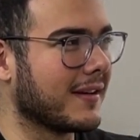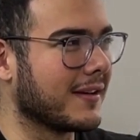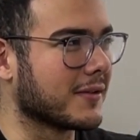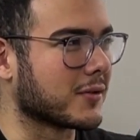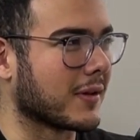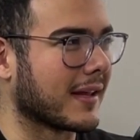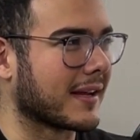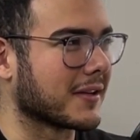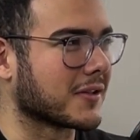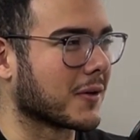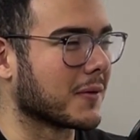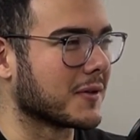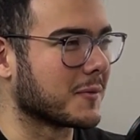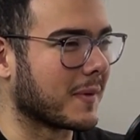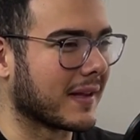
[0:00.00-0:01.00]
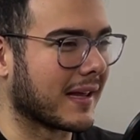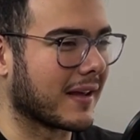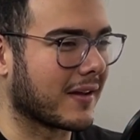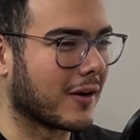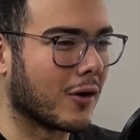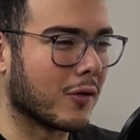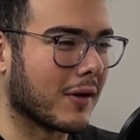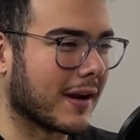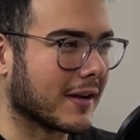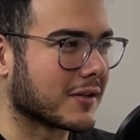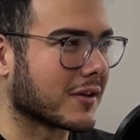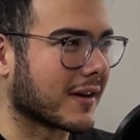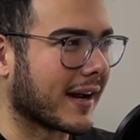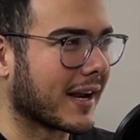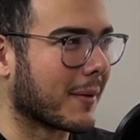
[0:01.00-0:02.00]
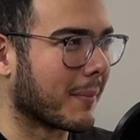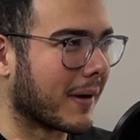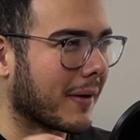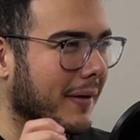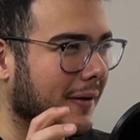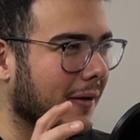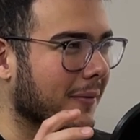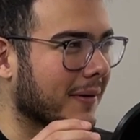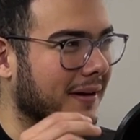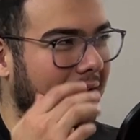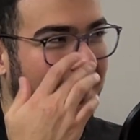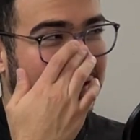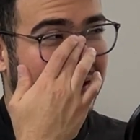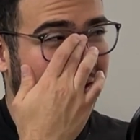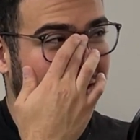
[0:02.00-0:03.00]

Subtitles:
So like it's always been like, you guys are kind of married already